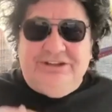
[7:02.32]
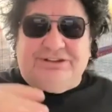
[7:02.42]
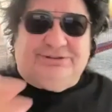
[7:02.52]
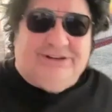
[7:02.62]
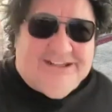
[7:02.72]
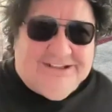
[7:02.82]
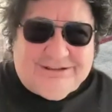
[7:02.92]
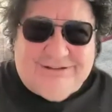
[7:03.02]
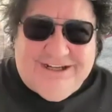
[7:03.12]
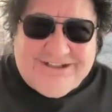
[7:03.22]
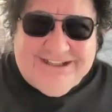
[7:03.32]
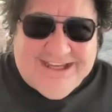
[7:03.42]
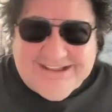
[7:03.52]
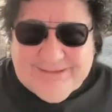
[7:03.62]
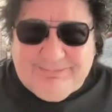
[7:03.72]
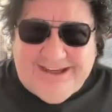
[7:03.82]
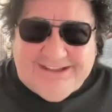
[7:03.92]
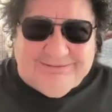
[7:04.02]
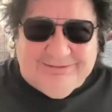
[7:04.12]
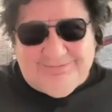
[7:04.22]
straight into crashing out in a pad
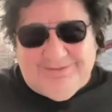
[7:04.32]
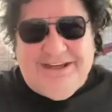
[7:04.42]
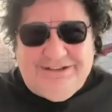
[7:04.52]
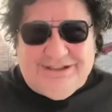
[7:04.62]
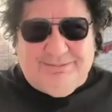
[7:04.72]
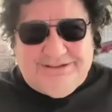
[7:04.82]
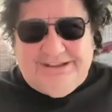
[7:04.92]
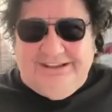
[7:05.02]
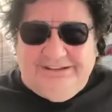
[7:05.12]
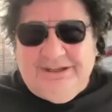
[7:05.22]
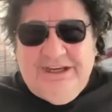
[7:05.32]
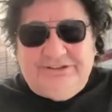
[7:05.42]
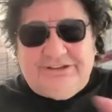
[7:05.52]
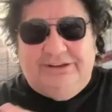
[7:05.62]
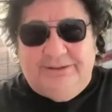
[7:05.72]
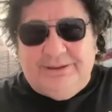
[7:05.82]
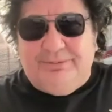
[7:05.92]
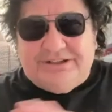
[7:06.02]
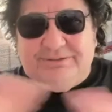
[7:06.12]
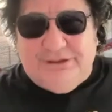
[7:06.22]
in Chippendale. So the
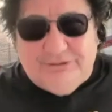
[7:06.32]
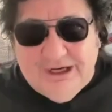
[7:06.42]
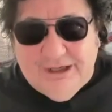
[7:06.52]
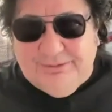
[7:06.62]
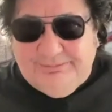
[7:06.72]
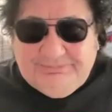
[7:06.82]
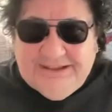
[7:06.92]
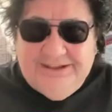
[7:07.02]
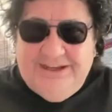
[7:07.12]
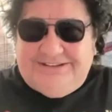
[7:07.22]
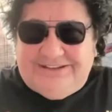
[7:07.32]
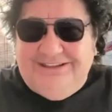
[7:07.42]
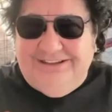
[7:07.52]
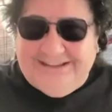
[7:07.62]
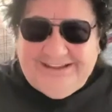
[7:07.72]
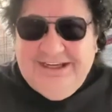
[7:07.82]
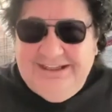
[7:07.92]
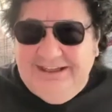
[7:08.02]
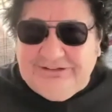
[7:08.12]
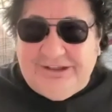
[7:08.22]
Prussian Blue album, it's
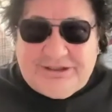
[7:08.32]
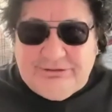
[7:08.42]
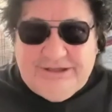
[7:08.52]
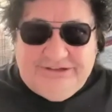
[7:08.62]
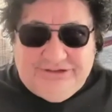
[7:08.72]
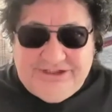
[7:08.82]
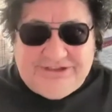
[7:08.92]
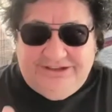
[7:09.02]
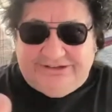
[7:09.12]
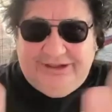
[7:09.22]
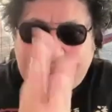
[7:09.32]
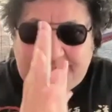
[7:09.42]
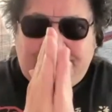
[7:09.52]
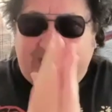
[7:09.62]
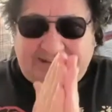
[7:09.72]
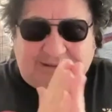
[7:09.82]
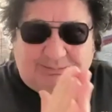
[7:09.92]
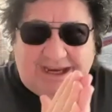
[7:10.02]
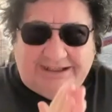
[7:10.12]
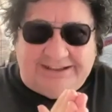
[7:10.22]
not a transition. It's like back to
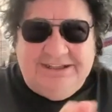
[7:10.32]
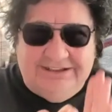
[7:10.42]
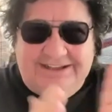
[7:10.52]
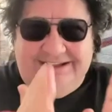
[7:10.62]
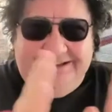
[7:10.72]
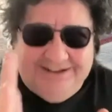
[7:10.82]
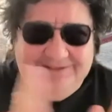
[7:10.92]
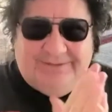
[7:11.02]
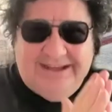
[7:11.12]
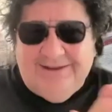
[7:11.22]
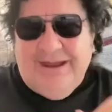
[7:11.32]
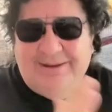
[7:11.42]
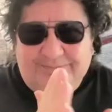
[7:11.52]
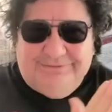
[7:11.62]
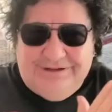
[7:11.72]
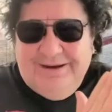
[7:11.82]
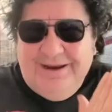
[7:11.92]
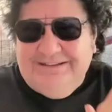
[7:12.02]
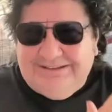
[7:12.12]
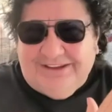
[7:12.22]
back, you know,
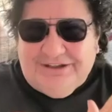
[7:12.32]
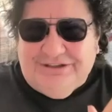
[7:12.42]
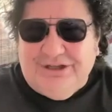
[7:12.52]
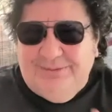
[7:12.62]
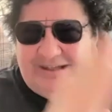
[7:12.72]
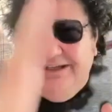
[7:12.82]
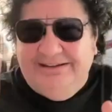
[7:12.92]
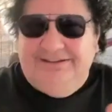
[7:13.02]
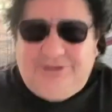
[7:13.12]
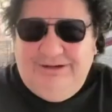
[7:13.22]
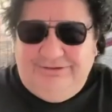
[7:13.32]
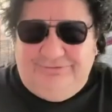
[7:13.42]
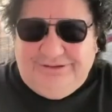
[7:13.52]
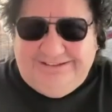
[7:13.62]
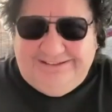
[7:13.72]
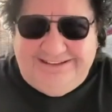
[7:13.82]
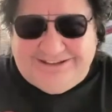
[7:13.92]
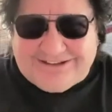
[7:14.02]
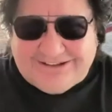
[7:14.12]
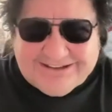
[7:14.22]
Southern Germany to Redfern,
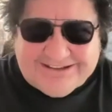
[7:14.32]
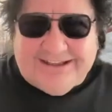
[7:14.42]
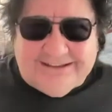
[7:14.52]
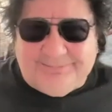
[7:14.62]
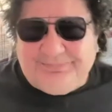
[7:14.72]
just like that.